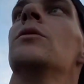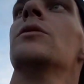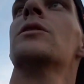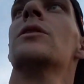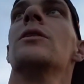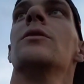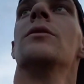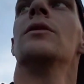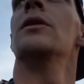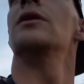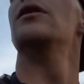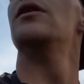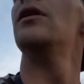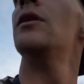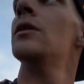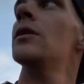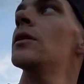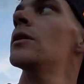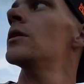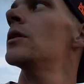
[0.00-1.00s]
see what
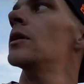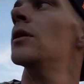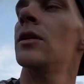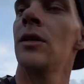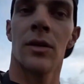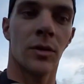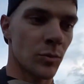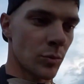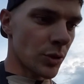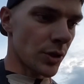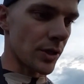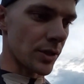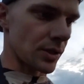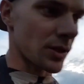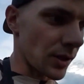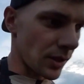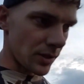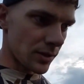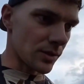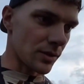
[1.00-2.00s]
Bray
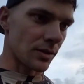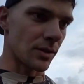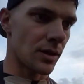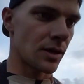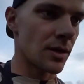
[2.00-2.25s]
says, and